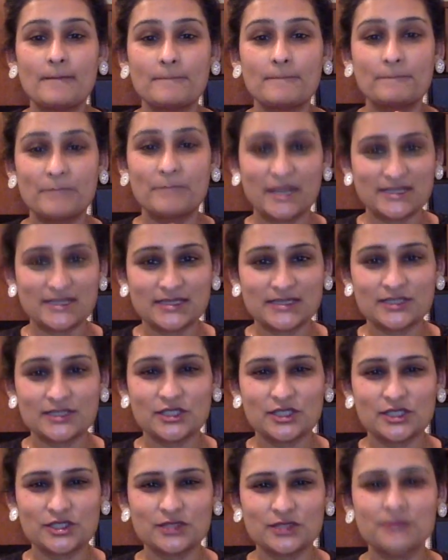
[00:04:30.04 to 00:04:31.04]
Best
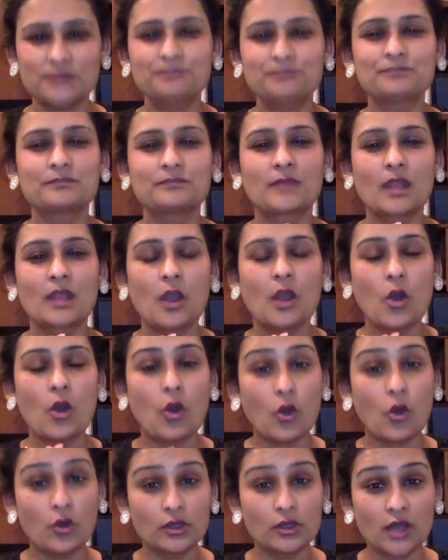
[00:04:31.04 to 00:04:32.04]
suggestion,
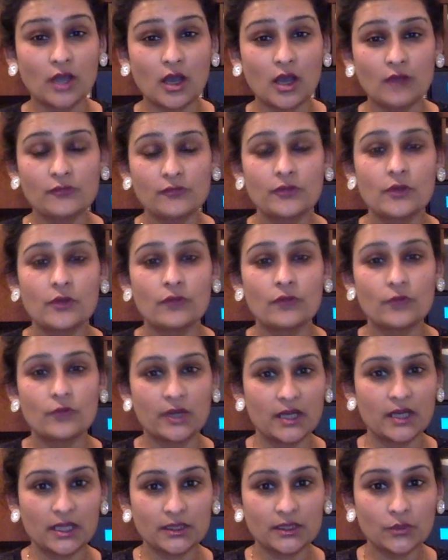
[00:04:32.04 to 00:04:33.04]
hold off for
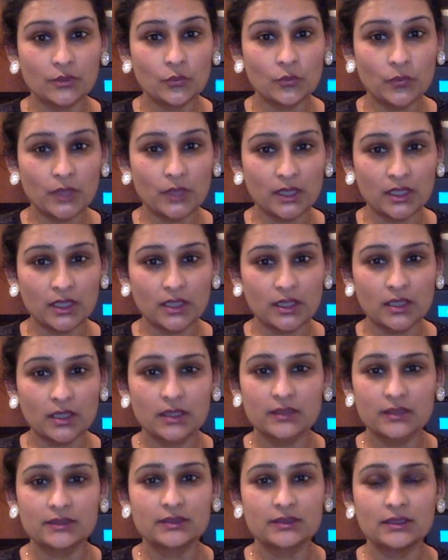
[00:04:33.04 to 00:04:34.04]
another week.
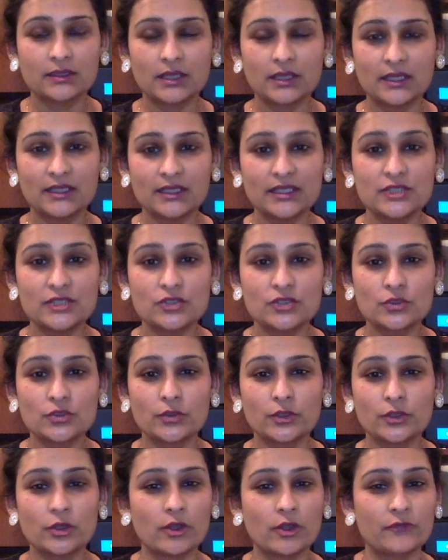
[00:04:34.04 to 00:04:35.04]
At least you would
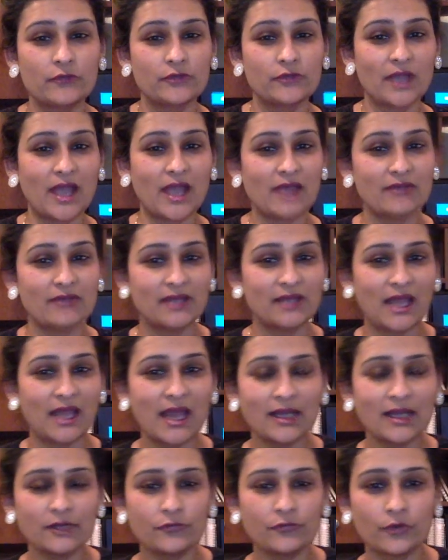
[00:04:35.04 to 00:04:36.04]
know if you haven't
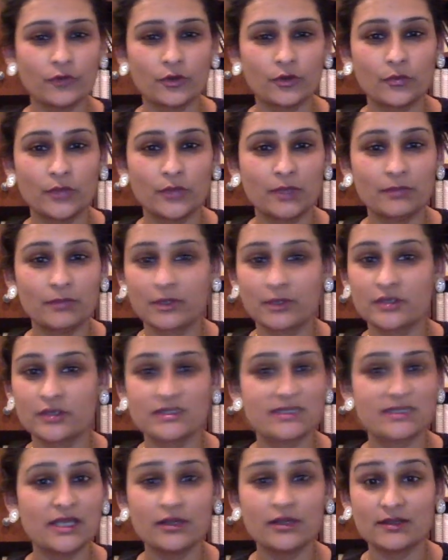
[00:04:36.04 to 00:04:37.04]
had it for a week, because
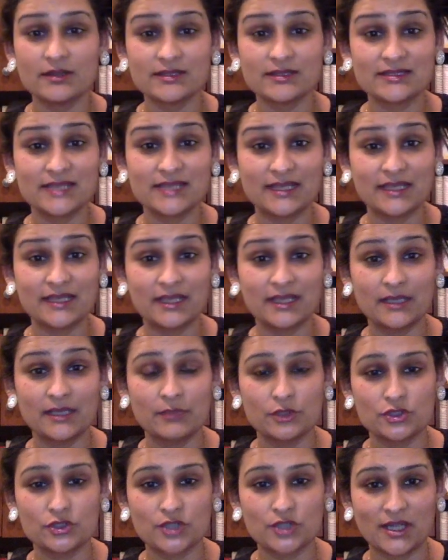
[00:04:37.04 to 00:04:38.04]
they're not sending any more
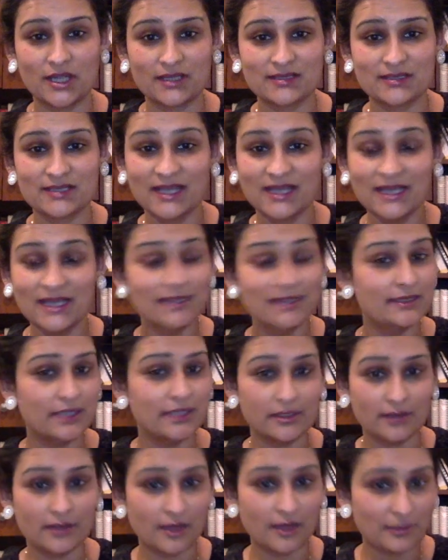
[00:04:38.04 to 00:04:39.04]
checks. They're
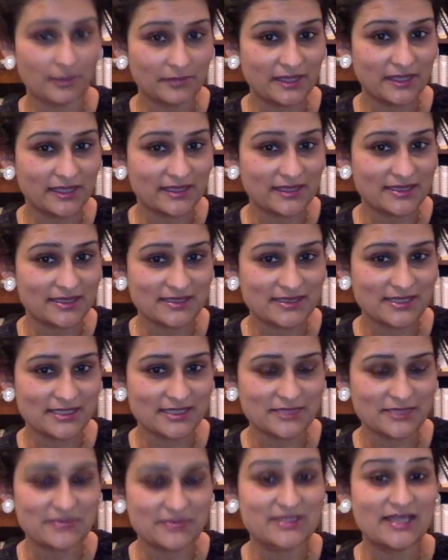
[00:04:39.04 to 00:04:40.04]
not updating their
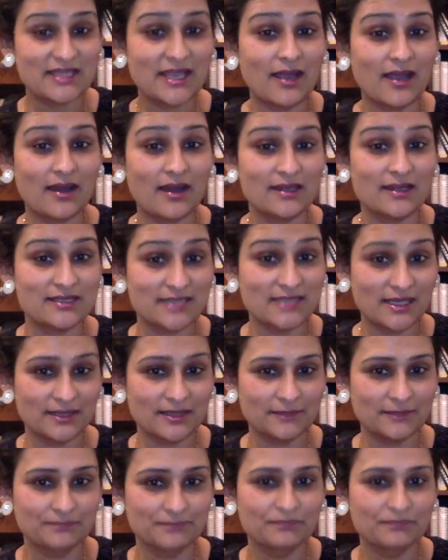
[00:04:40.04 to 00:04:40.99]
systems. They are done.